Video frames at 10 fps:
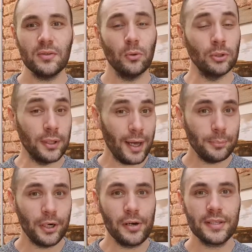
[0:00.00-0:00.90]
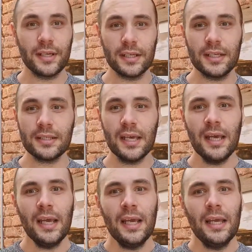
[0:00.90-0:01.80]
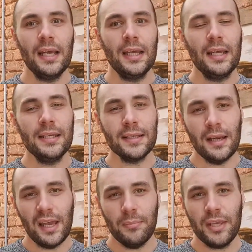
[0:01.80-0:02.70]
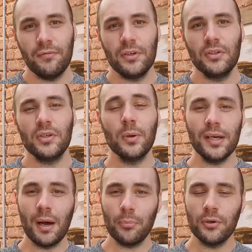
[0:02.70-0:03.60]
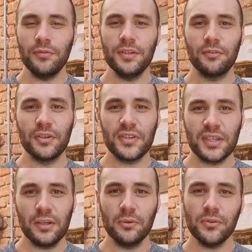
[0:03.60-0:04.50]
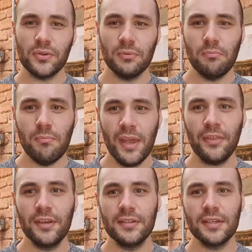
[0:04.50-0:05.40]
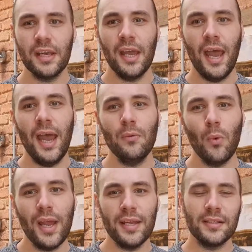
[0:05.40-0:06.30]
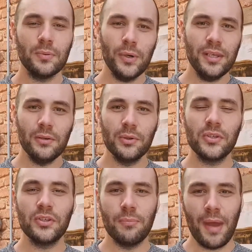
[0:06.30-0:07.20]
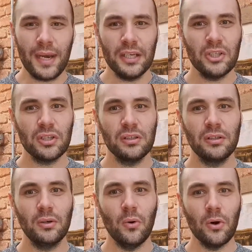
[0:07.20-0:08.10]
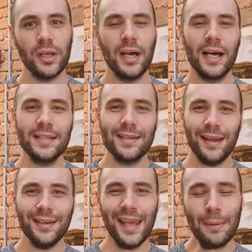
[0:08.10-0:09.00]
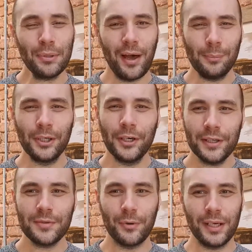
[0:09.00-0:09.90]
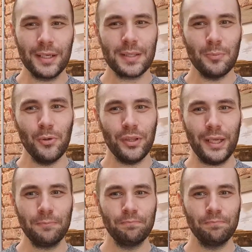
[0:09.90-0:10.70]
or library studies, is a name given to a number of different skills, methods, and ways we use to manage, organise, and keep libraries running smoothly.